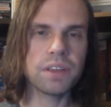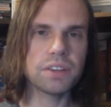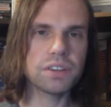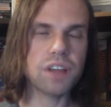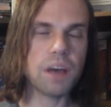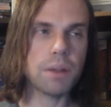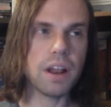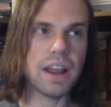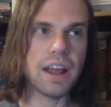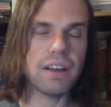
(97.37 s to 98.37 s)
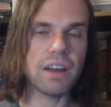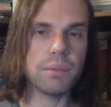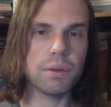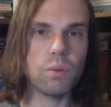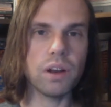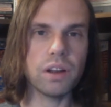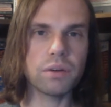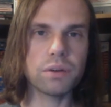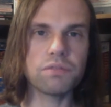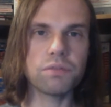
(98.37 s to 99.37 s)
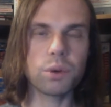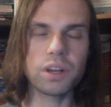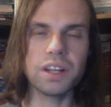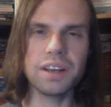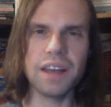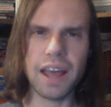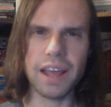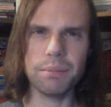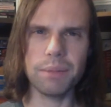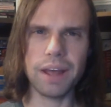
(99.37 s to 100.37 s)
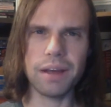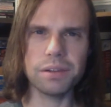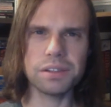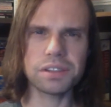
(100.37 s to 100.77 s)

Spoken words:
Just hopped on now. Now I'm at 149 pounds.